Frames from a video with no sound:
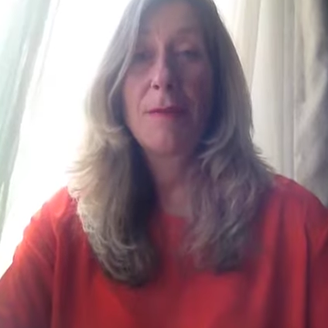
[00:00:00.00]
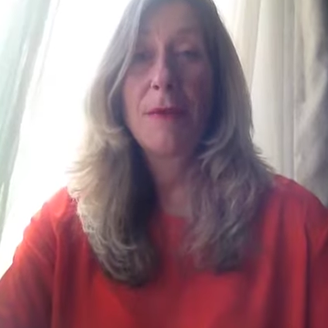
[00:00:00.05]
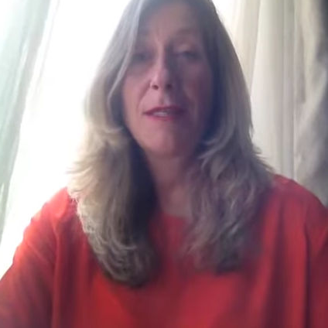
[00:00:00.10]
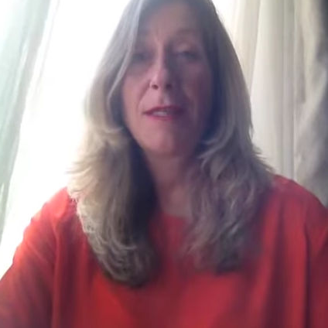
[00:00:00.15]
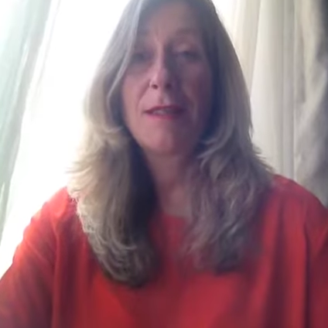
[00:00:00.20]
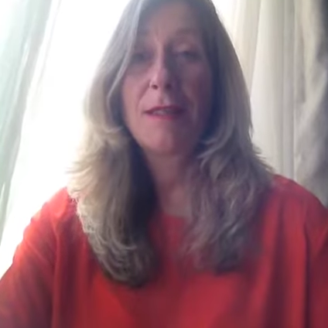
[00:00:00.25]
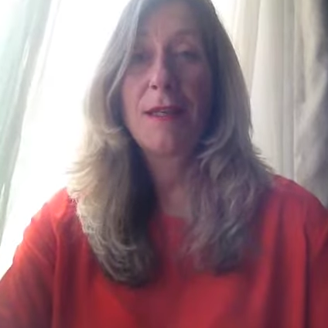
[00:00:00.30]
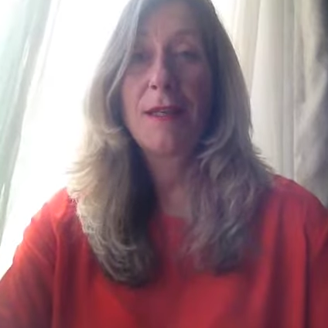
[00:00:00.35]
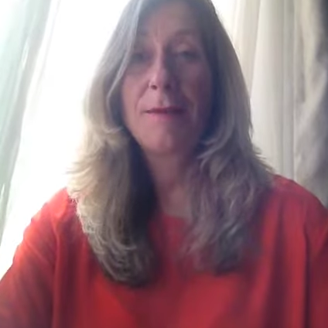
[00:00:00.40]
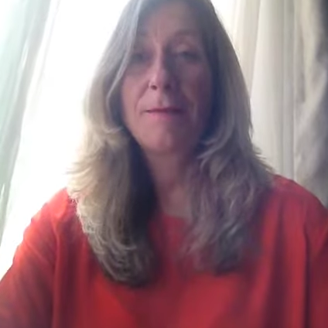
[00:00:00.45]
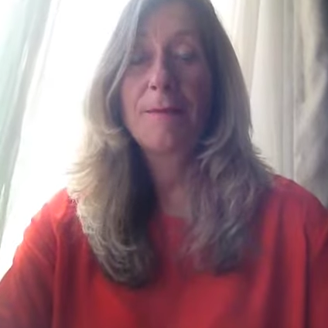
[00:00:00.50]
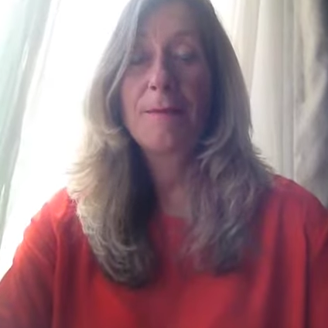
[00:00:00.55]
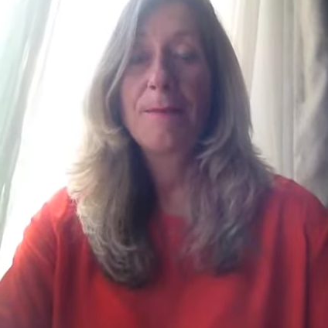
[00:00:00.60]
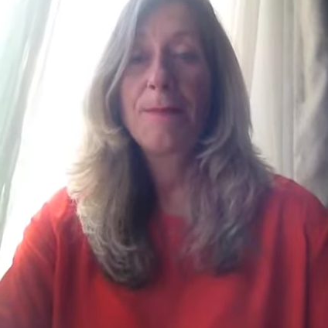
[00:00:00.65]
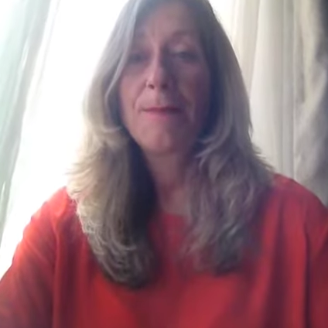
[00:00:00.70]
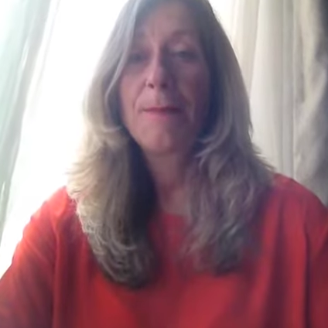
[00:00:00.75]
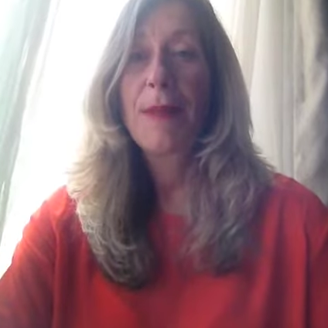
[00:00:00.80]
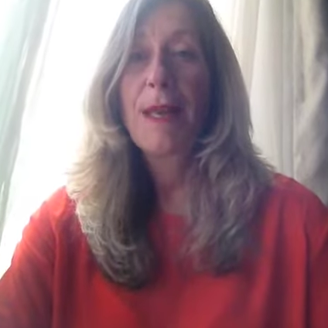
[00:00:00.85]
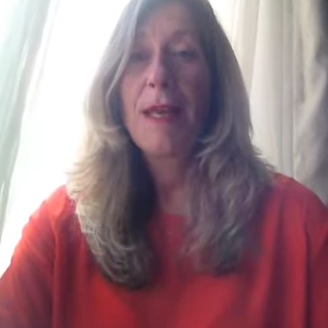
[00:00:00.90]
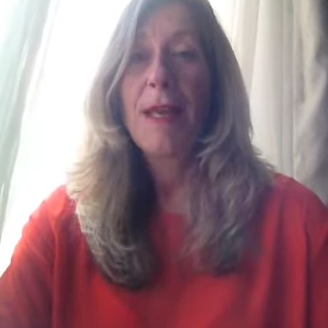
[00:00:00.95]
missing.
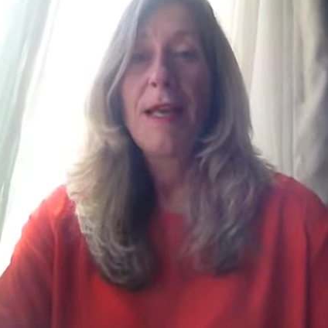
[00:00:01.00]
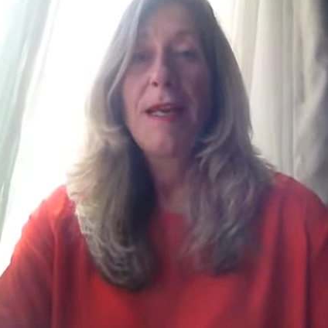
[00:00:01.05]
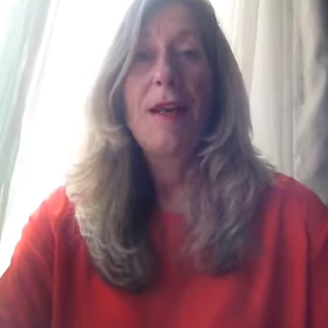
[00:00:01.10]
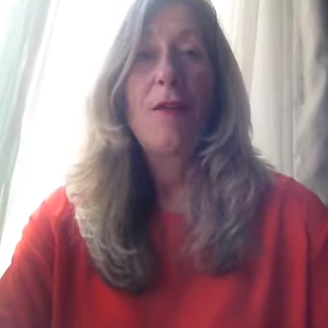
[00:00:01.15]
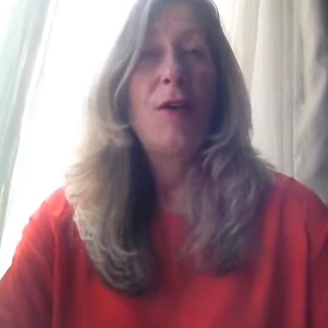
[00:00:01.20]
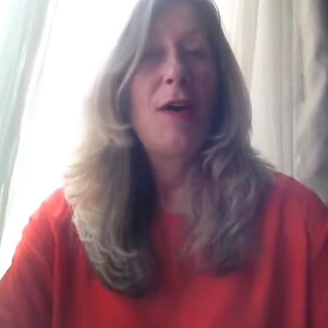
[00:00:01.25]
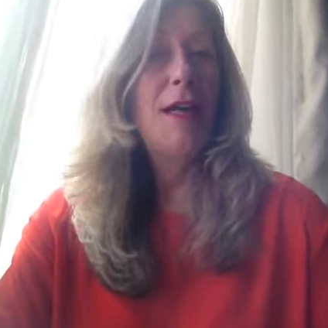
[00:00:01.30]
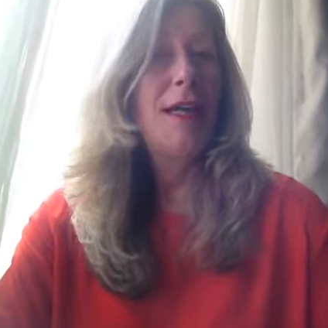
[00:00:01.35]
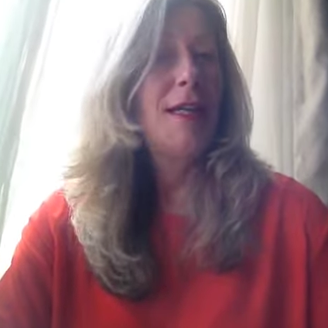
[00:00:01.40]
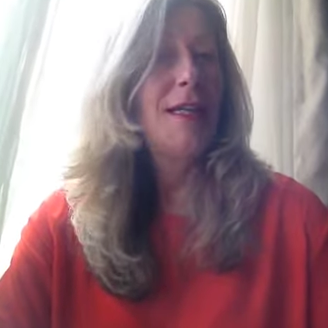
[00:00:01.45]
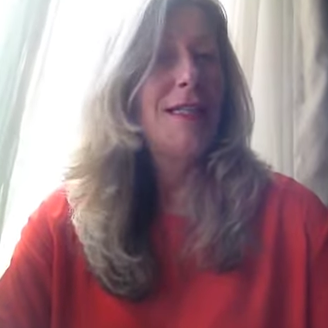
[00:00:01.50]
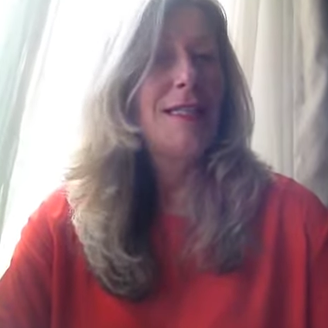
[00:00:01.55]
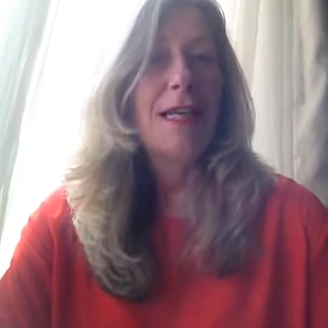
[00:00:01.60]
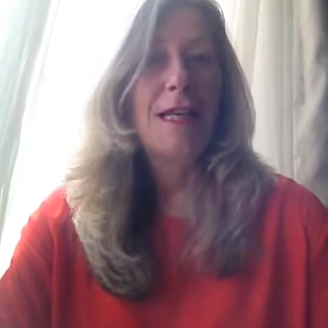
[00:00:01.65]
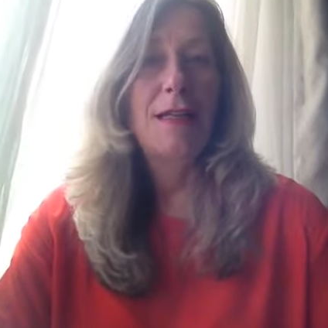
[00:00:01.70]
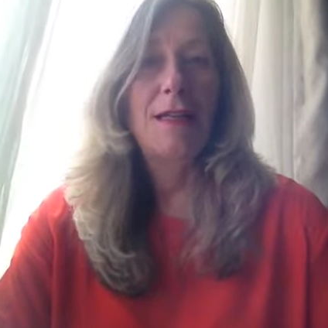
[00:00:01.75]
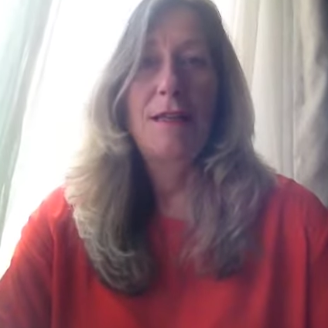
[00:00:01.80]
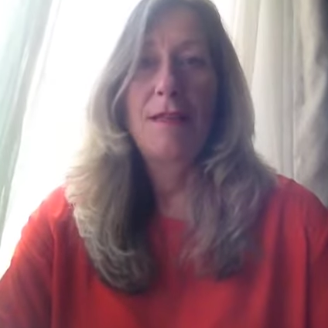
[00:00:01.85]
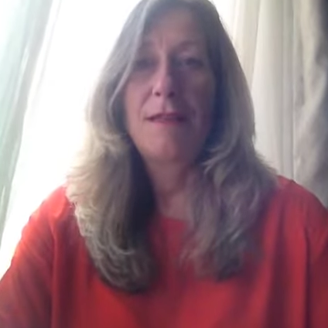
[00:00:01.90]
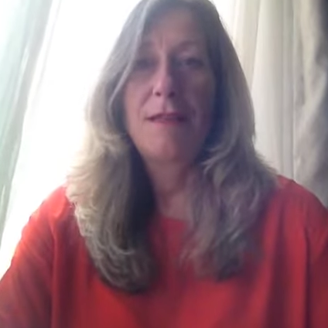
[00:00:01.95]
Now I had
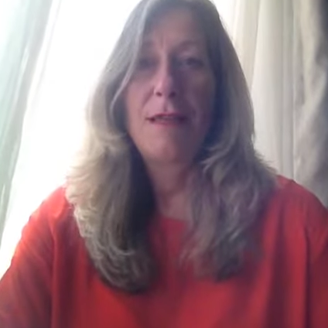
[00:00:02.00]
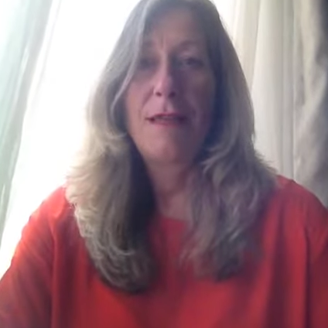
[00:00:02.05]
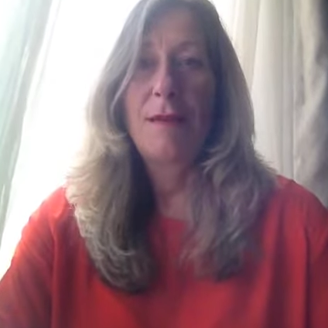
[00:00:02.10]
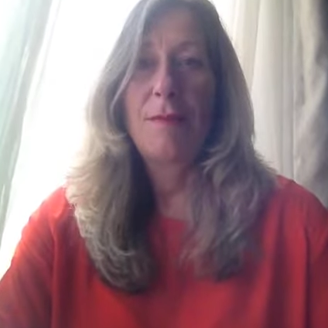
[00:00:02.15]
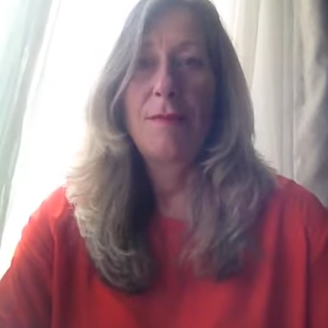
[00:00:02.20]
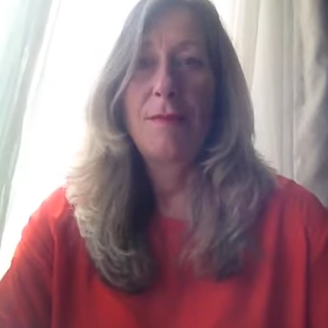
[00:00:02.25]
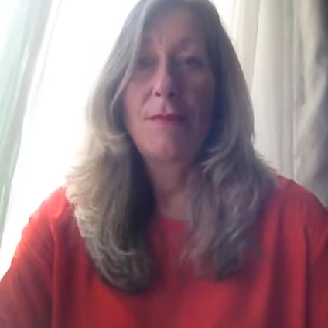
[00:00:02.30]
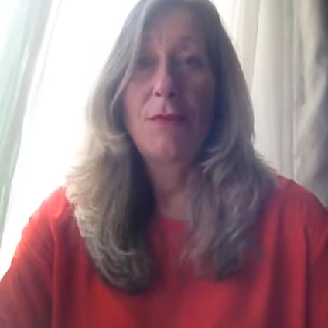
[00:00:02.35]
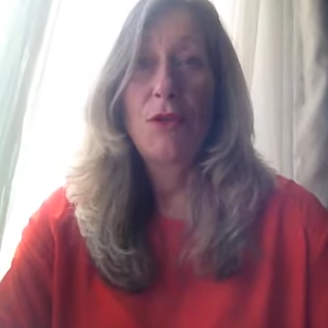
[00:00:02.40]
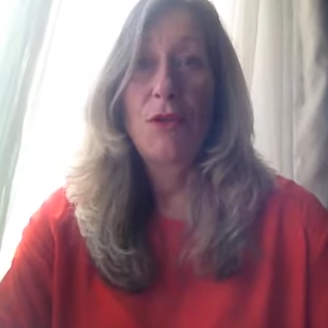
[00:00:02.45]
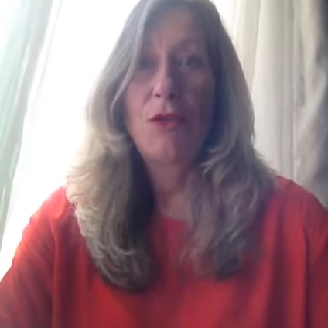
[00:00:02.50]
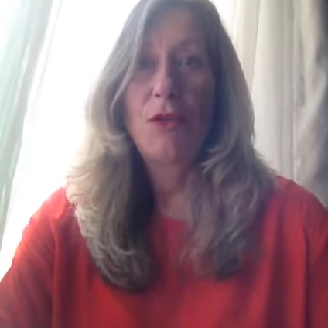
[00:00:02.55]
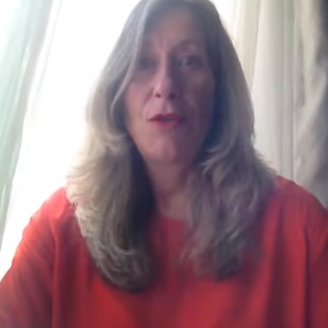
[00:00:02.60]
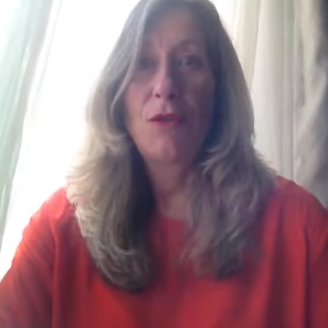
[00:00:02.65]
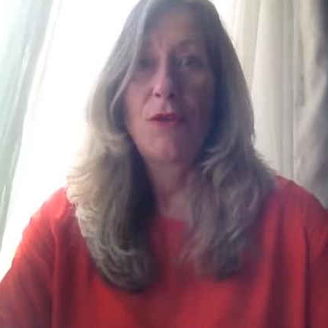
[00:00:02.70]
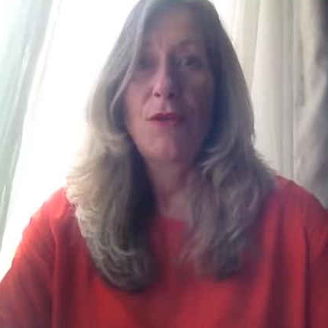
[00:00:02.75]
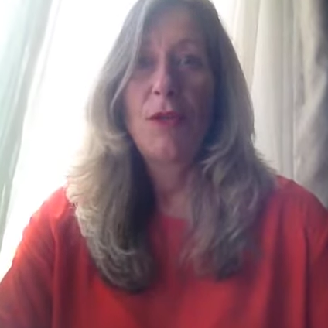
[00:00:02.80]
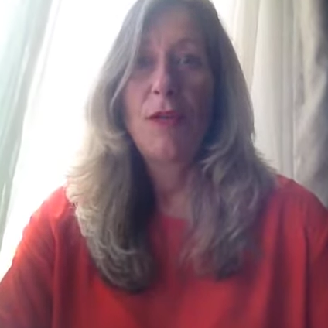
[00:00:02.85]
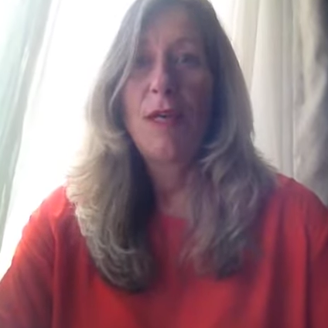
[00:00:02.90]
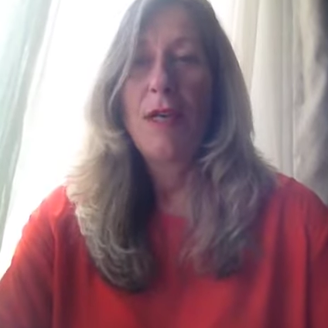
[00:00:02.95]
exactly the same too.